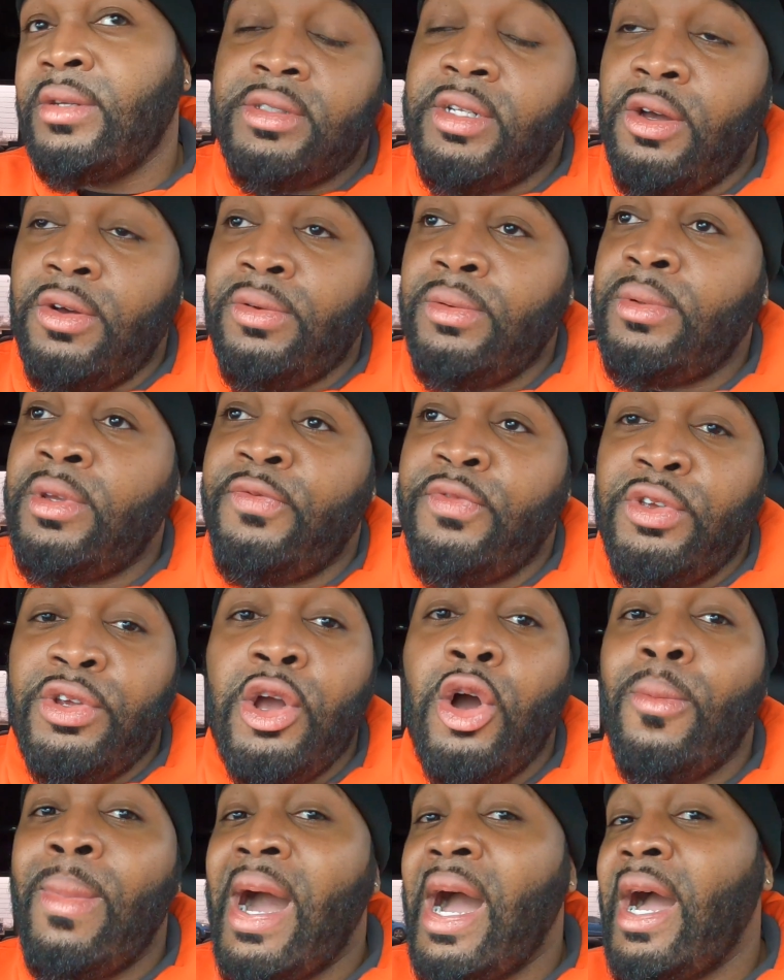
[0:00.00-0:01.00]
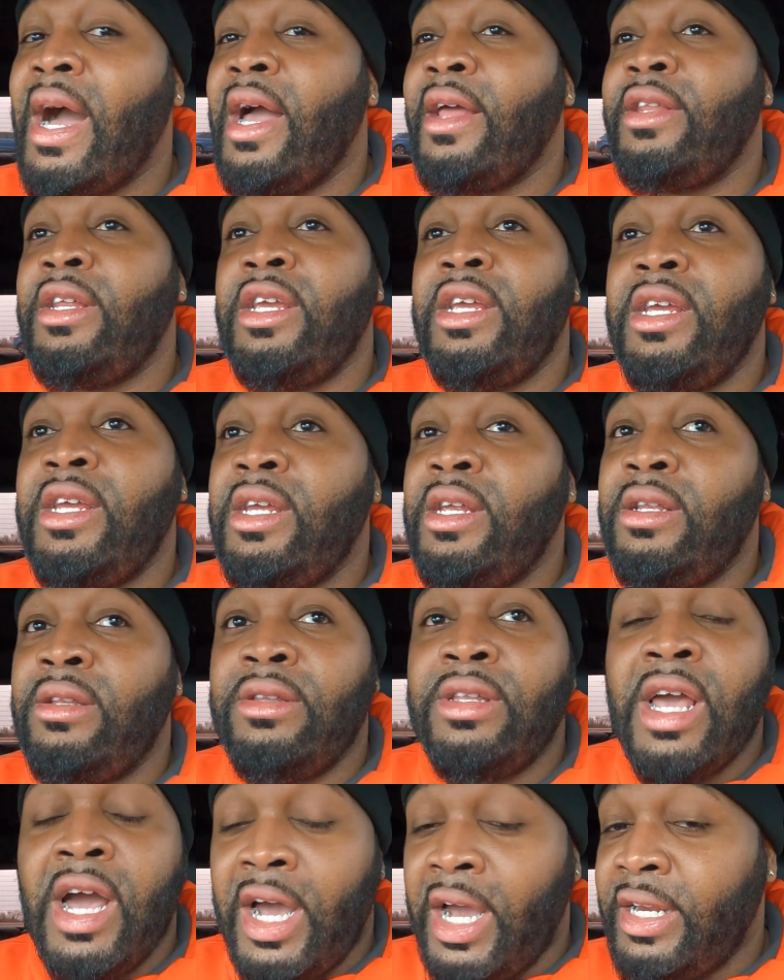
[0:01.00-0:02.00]
So if you go buy the
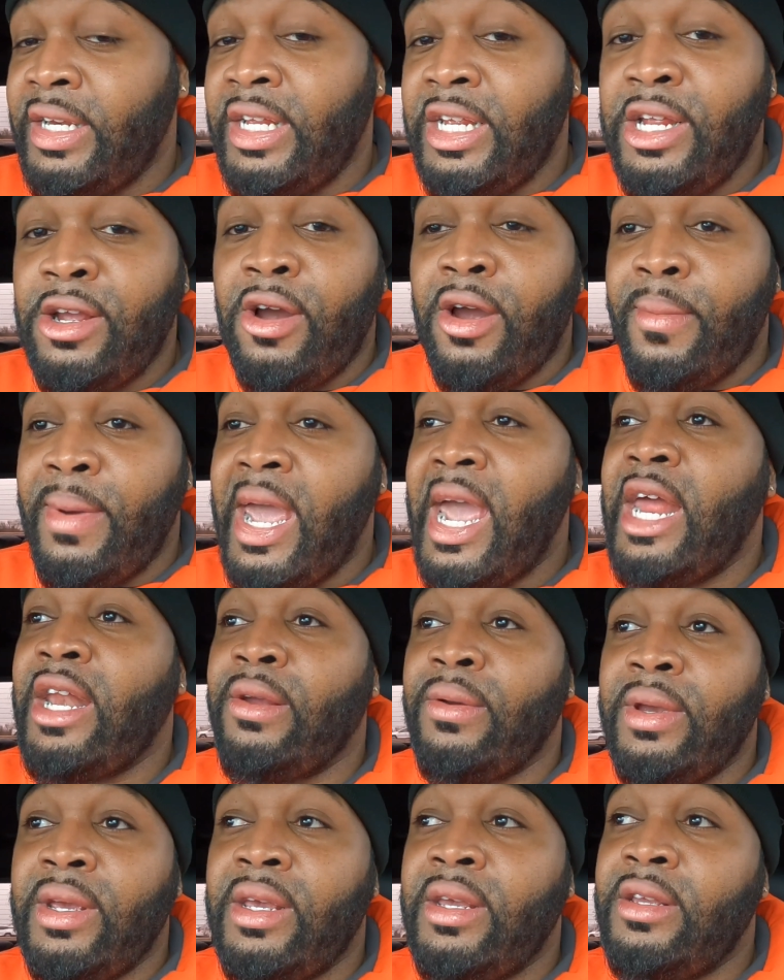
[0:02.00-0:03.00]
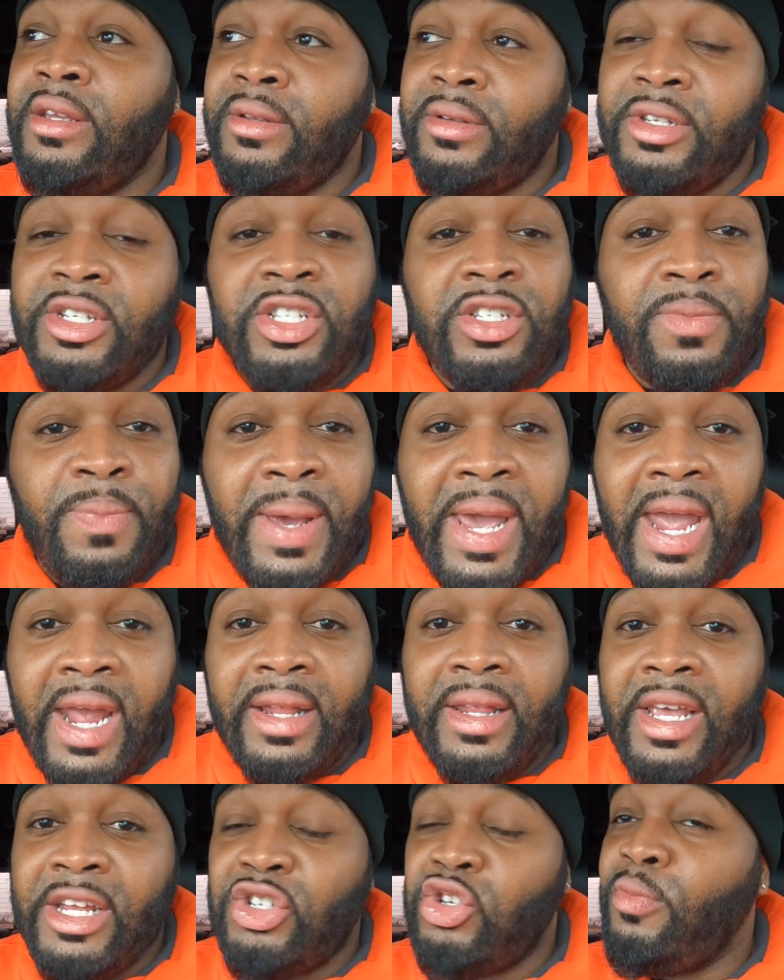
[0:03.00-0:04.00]
non-ER battery, you just
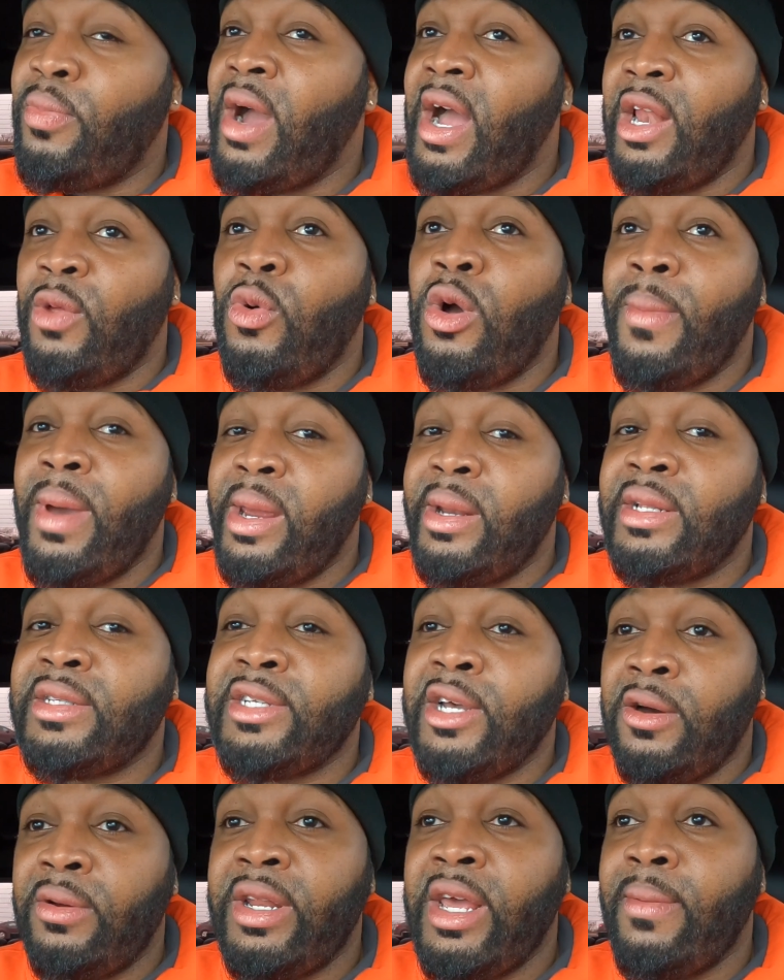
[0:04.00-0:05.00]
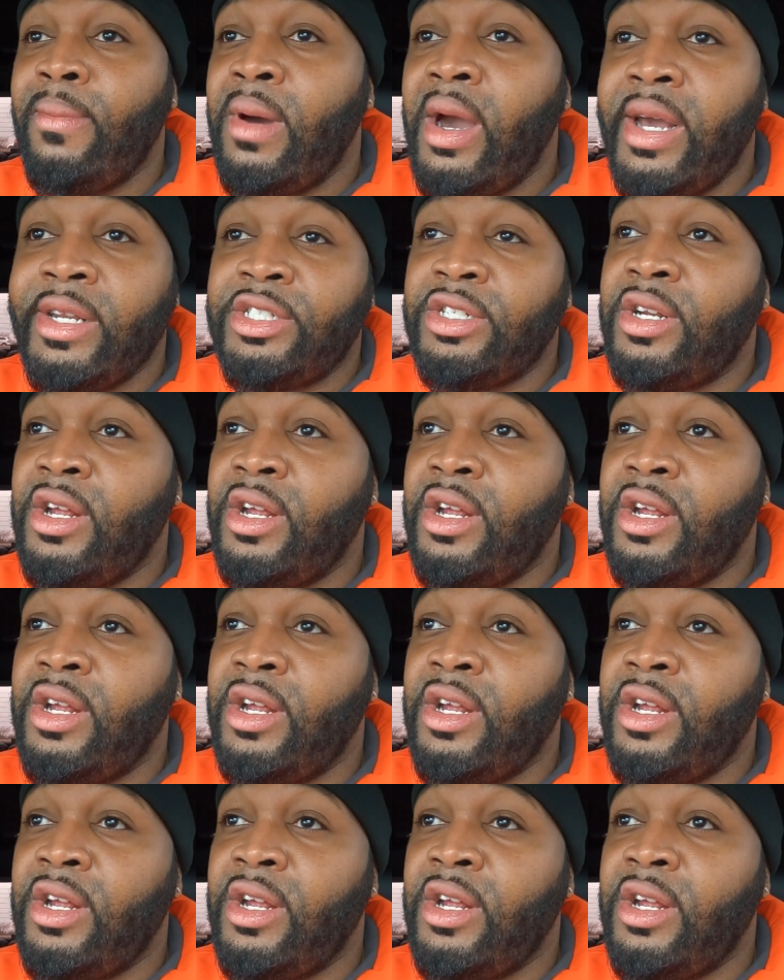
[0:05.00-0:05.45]
expect that you probably won't be able to tow that much.